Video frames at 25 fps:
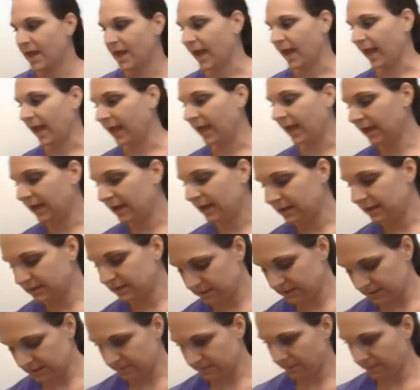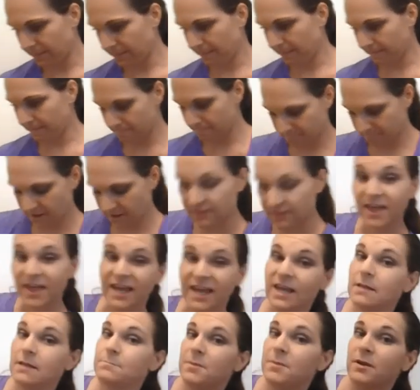And they
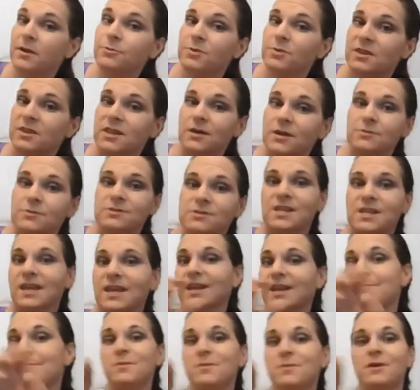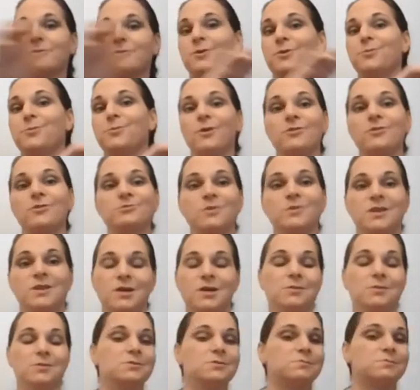can build with those. They can build the words with
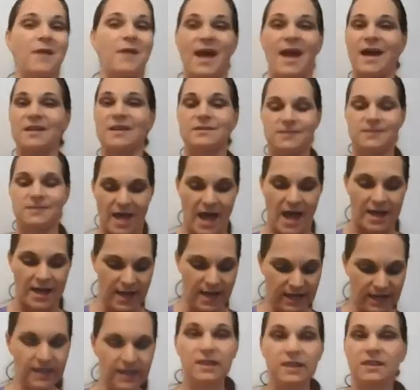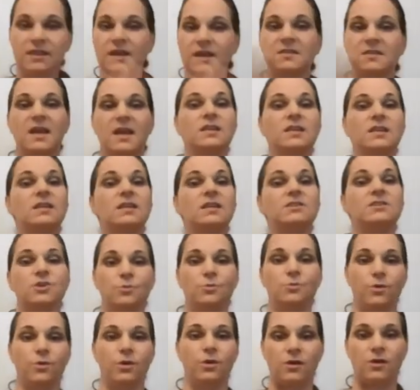those, mat, sat, anything they need to
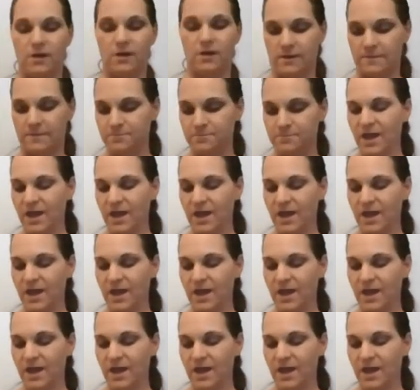work on.